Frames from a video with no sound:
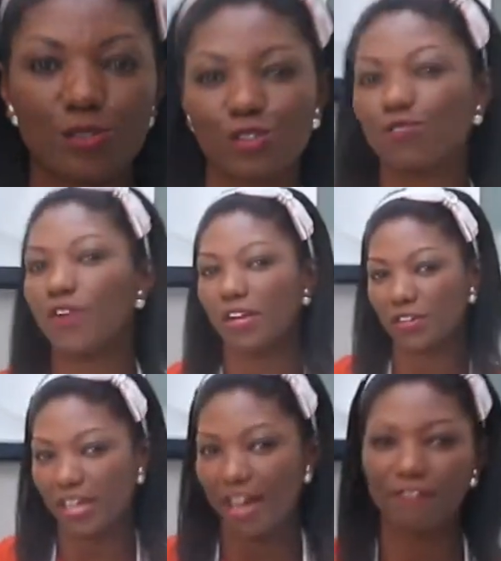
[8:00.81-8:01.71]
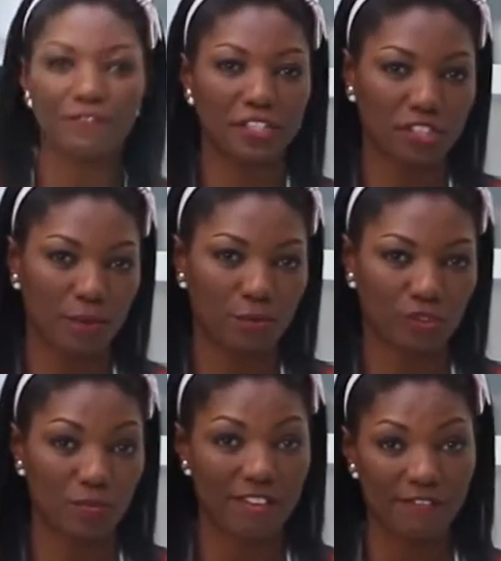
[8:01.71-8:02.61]
to regular
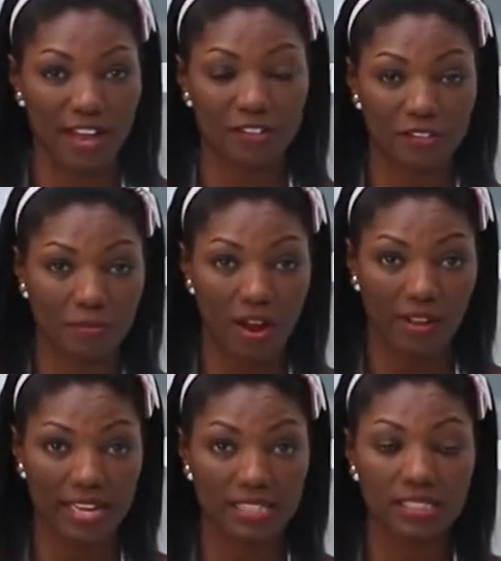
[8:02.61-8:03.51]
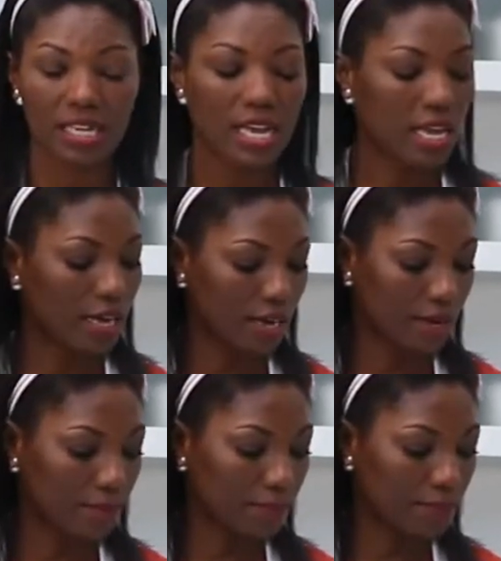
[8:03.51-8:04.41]
vegetables you may find on the market.
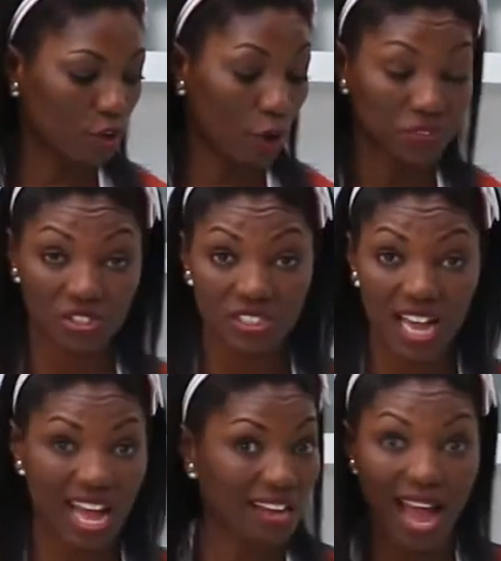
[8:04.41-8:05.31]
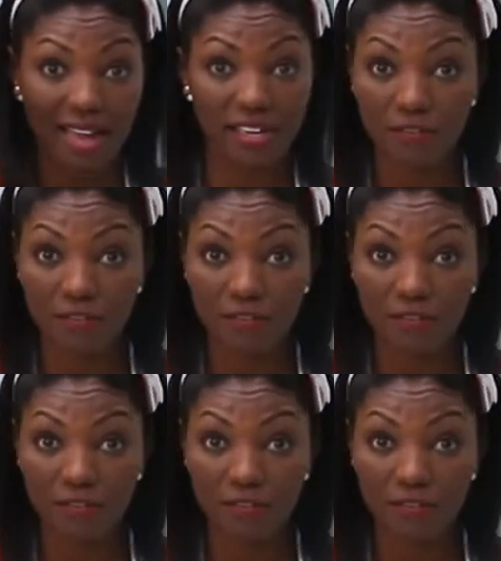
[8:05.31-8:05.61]
The options are add any